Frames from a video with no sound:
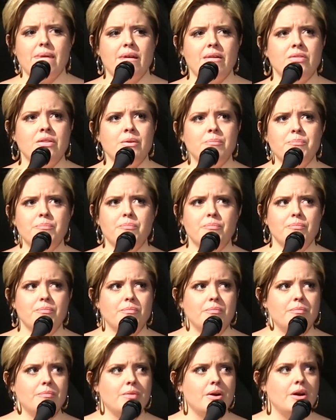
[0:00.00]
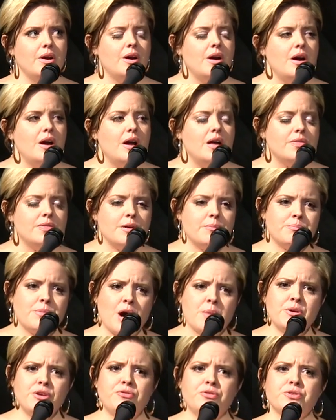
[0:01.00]
And that, that
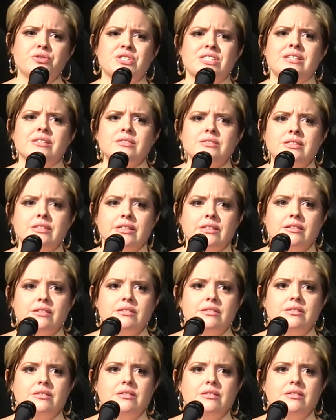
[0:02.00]
mommy feels guilty